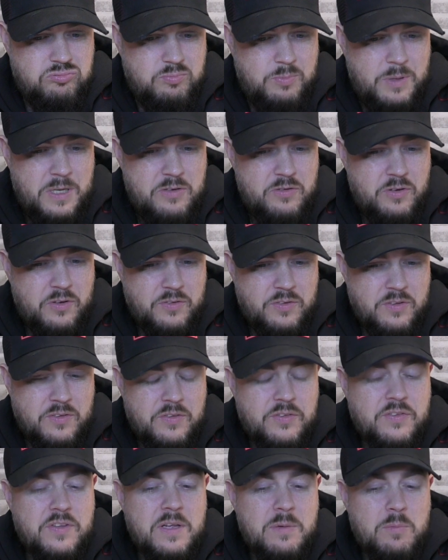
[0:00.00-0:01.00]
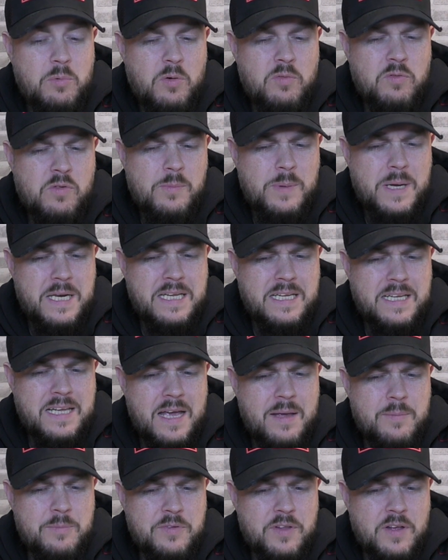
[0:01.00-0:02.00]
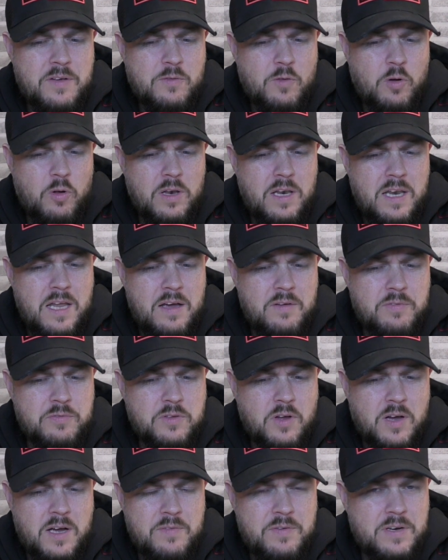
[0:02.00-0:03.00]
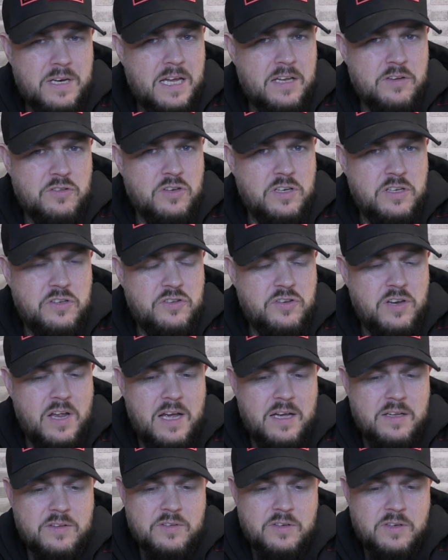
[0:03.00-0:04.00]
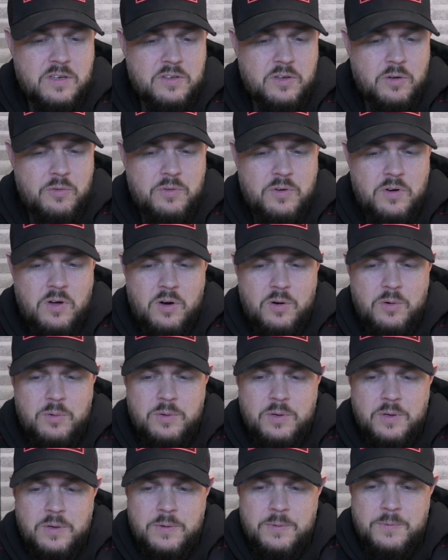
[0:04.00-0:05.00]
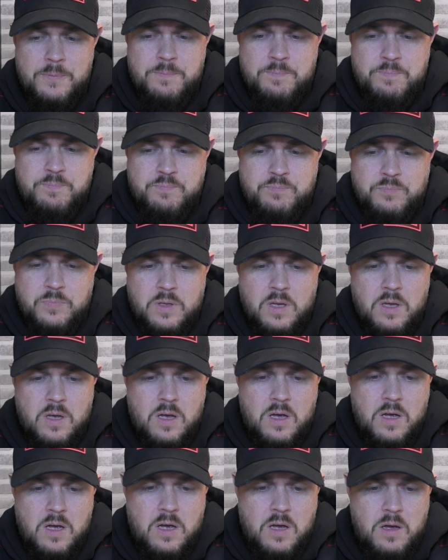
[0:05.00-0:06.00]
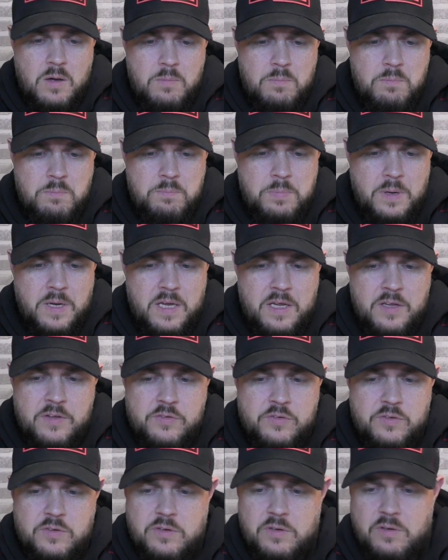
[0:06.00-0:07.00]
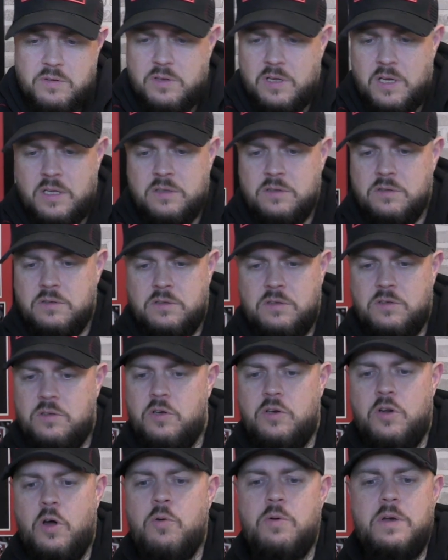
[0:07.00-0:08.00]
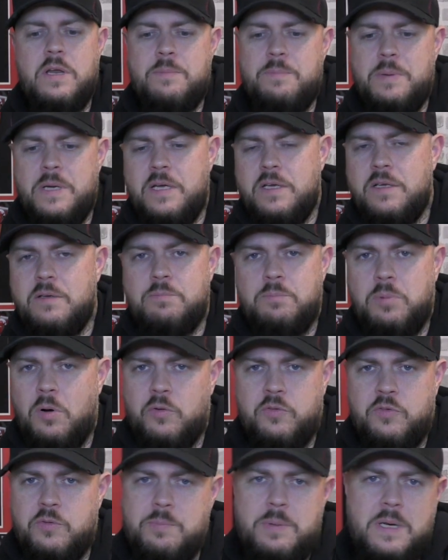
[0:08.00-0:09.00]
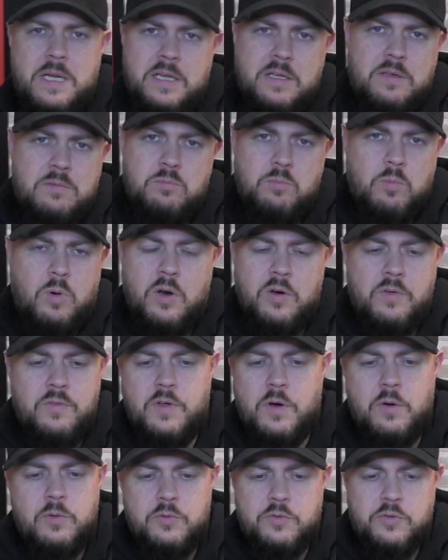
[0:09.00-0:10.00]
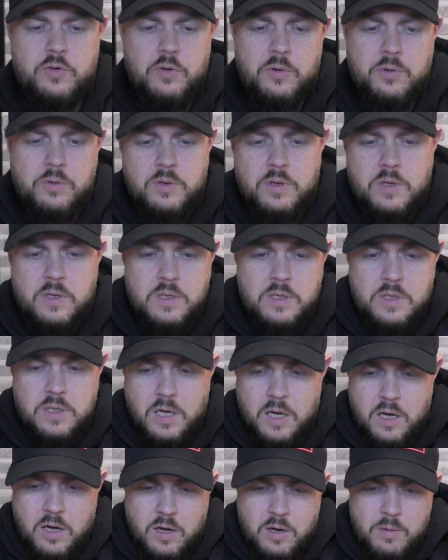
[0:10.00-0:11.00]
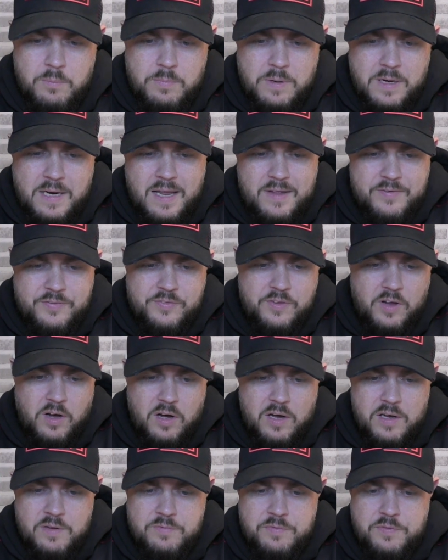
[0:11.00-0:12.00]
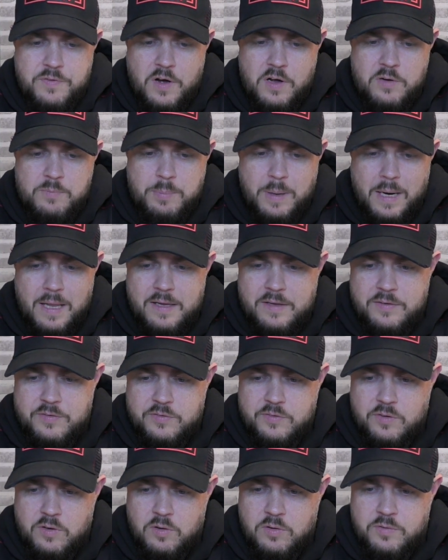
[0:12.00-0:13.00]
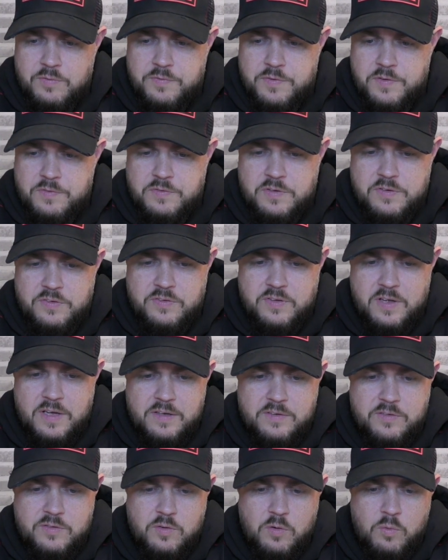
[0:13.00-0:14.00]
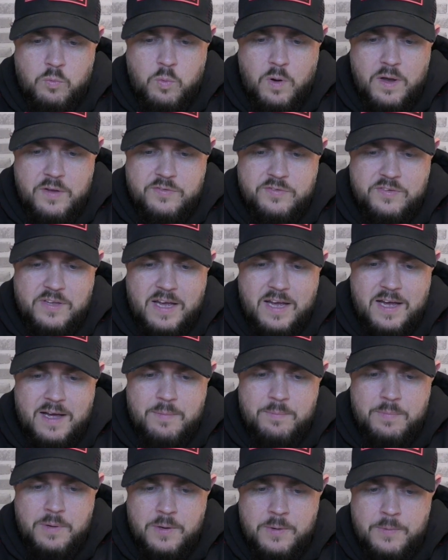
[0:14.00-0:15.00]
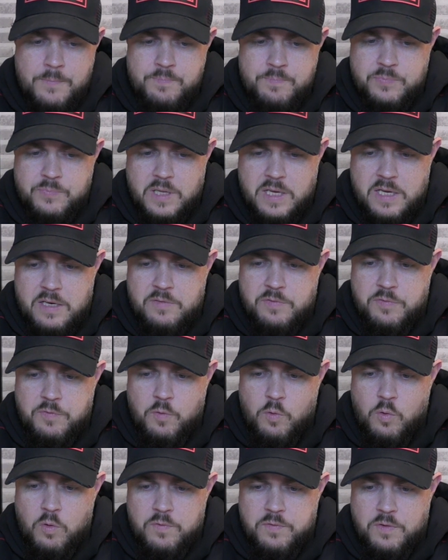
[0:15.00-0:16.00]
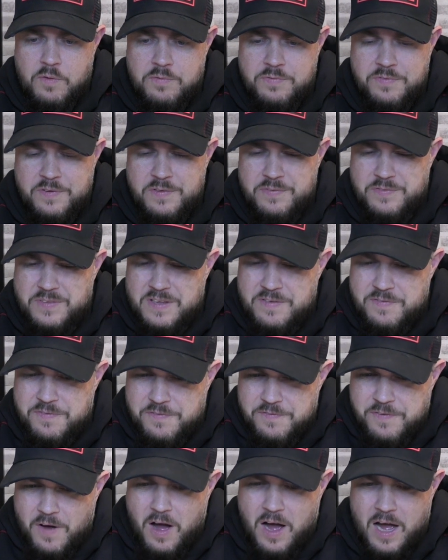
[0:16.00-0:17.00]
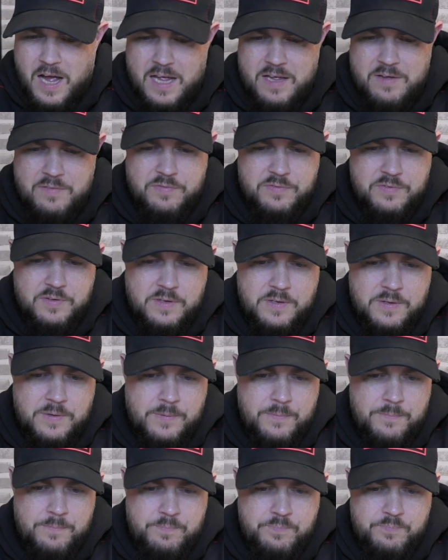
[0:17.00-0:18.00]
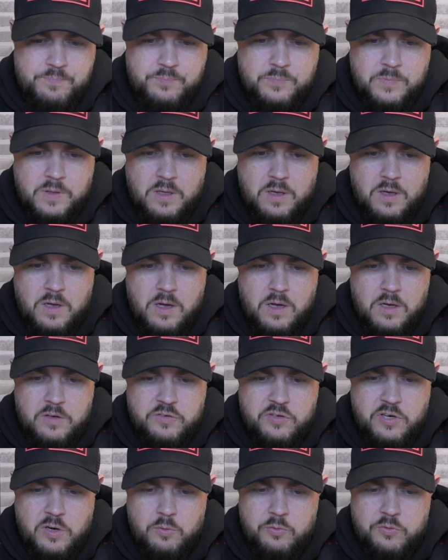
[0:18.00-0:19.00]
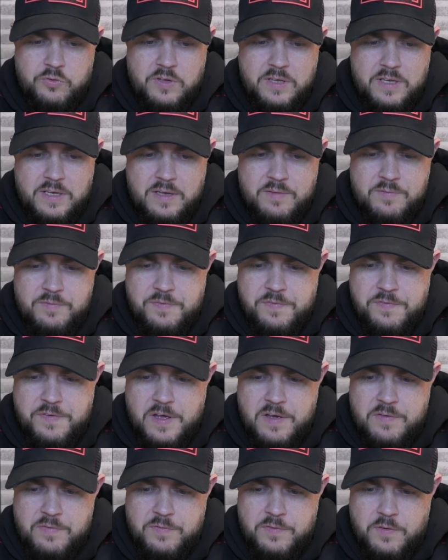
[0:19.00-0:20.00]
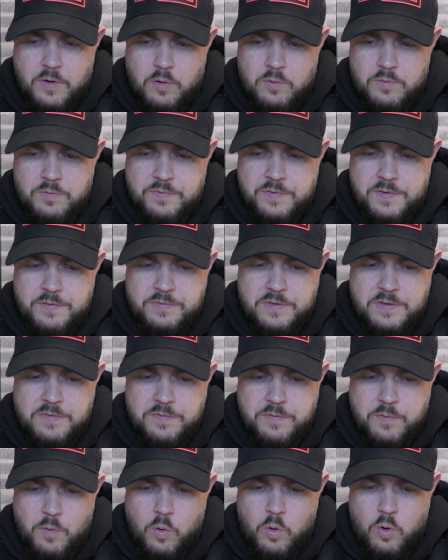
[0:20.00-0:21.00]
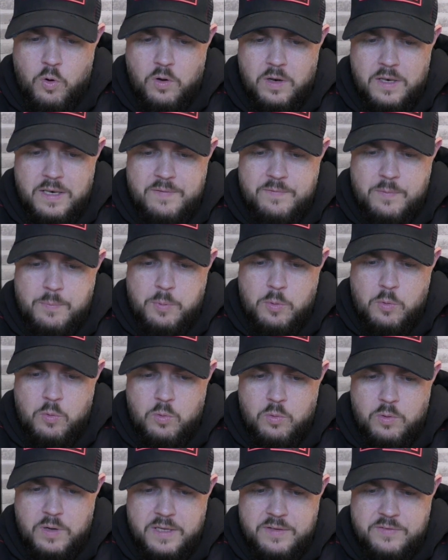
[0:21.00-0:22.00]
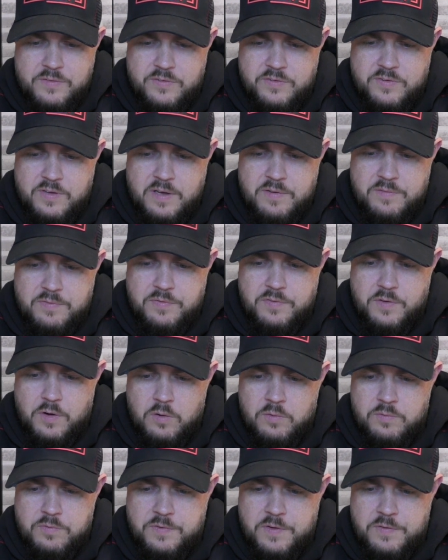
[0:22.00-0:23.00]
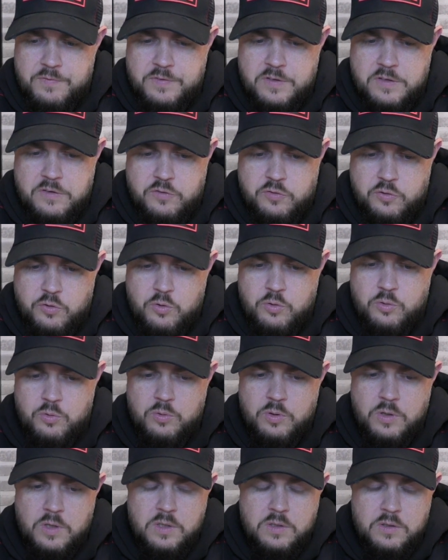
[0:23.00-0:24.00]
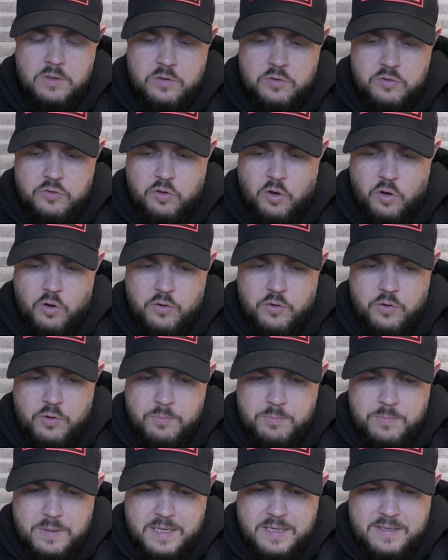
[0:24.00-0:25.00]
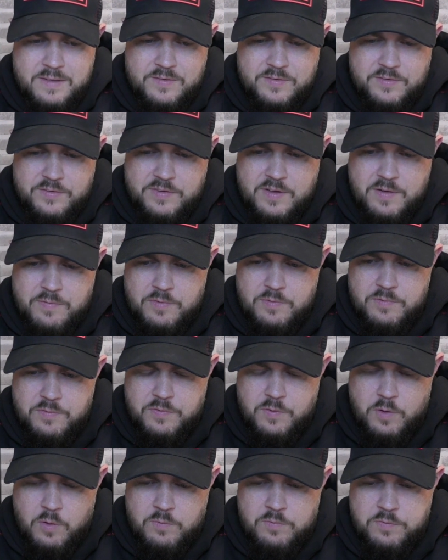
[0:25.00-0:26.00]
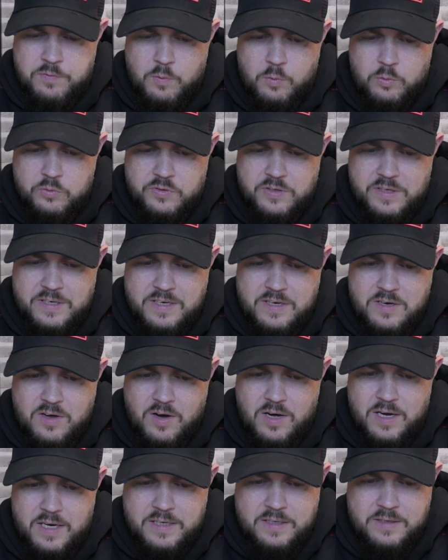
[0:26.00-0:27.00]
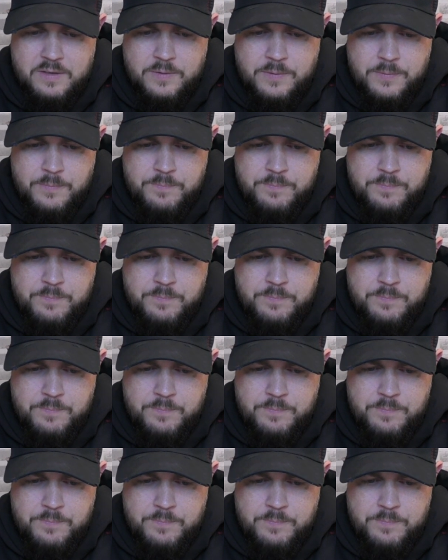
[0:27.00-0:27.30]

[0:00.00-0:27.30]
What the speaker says: Be interesting to see what remaining games they've got left. I haven't actually checked and I don't know. But it is and could only be possibly one of those two. Leicester in third place on 56. West Ham in fourth on 55. Chelsea in 5th on 54, Liverpool in 6th on 52, Tottenham in 7th on 49,